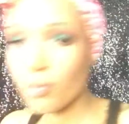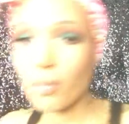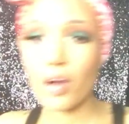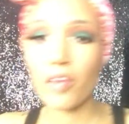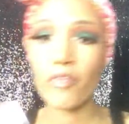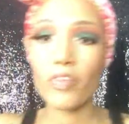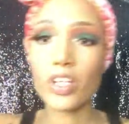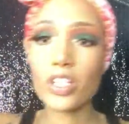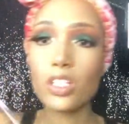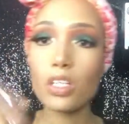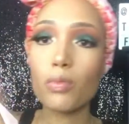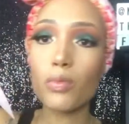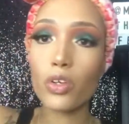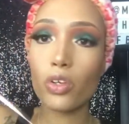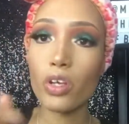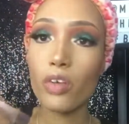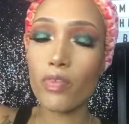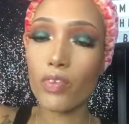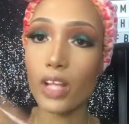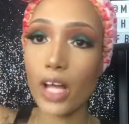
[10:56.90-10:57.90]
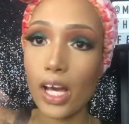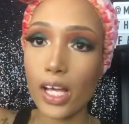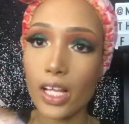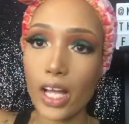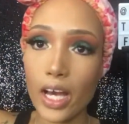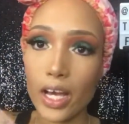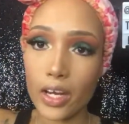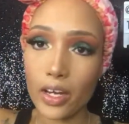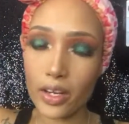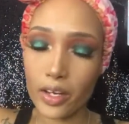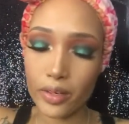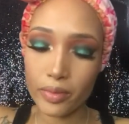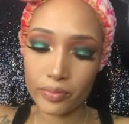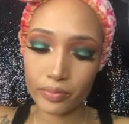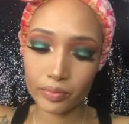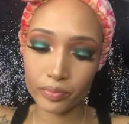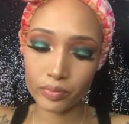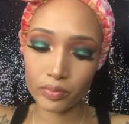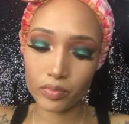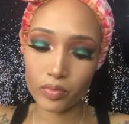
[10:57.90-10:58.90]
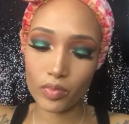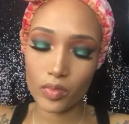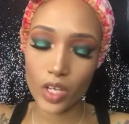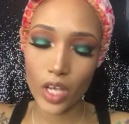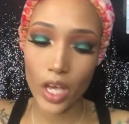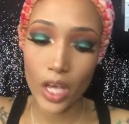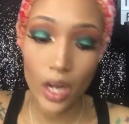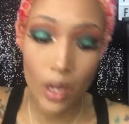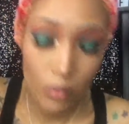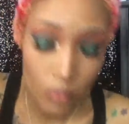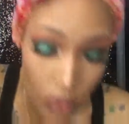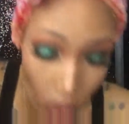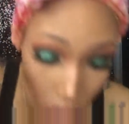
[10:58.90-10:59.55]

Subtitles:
My Fenty Beauty Fly Liner, and I'm